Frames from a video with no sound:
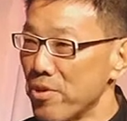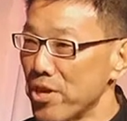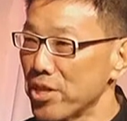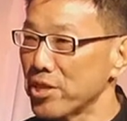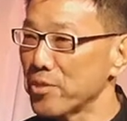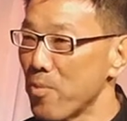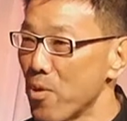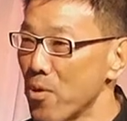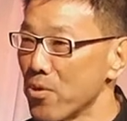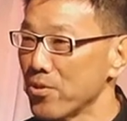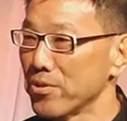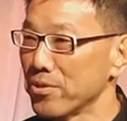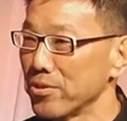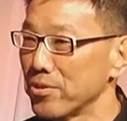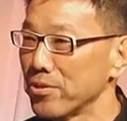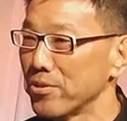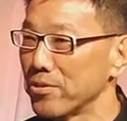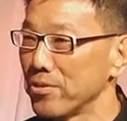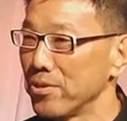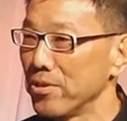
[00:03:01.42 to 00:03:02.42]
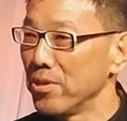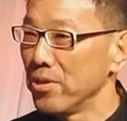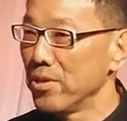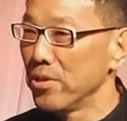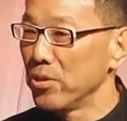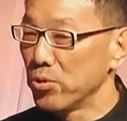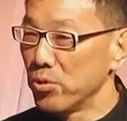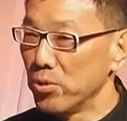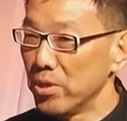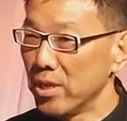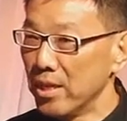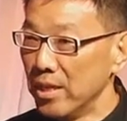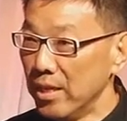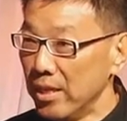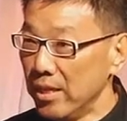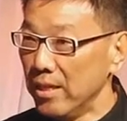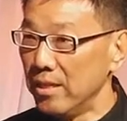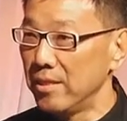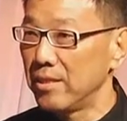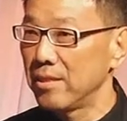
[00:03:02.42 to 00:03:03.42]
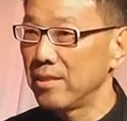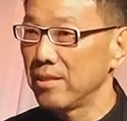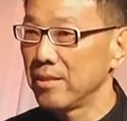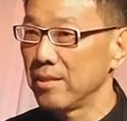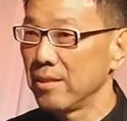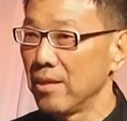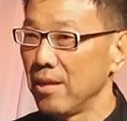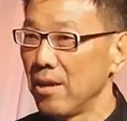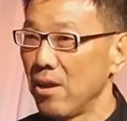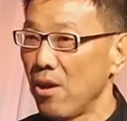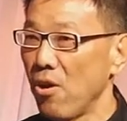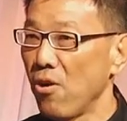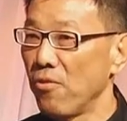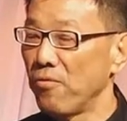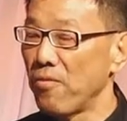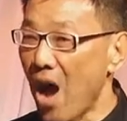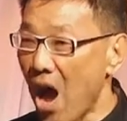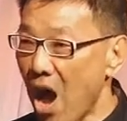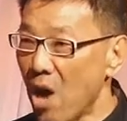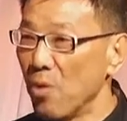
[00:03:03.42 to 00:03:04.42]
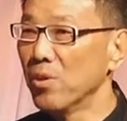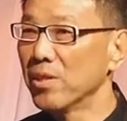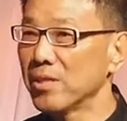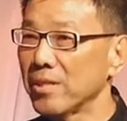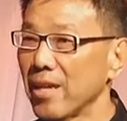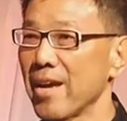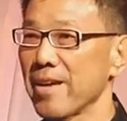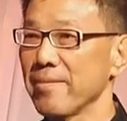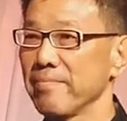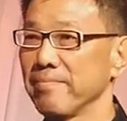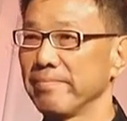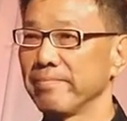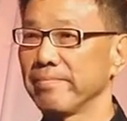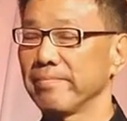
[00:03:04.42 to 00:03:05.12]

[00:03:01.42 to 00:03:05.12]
response to the needs of our time.